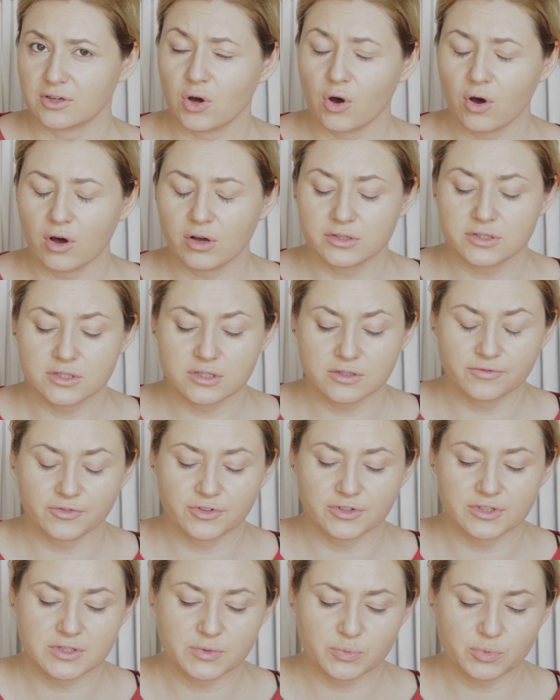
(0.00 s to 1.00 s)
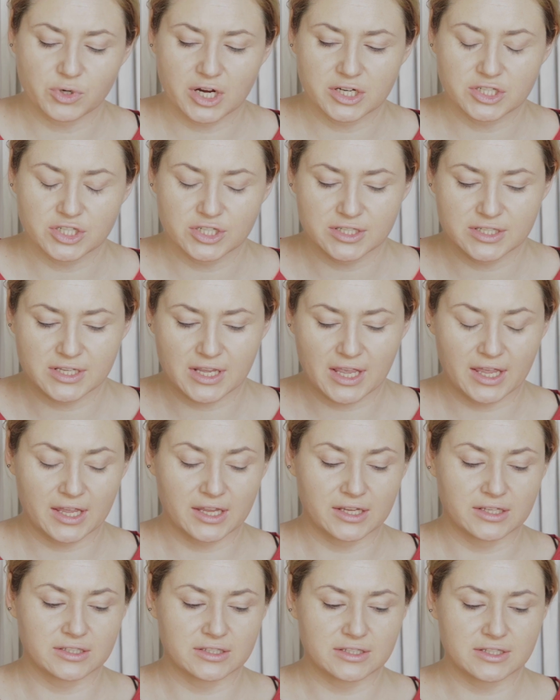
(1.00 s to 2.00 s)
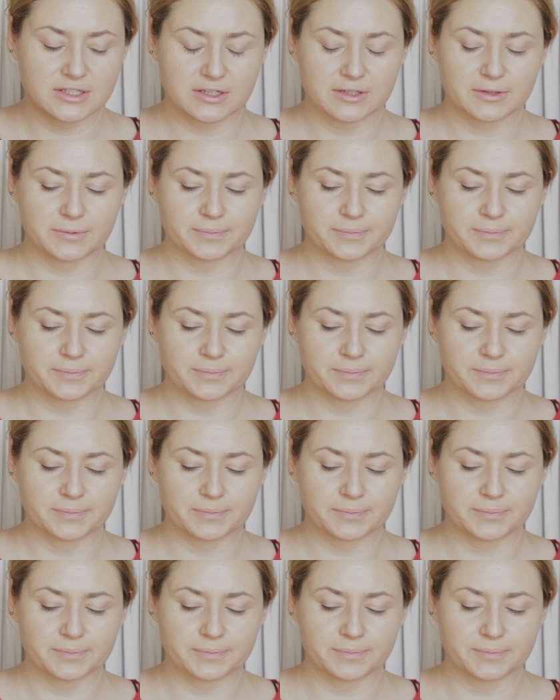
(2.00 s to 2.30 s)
cons for these brushes, and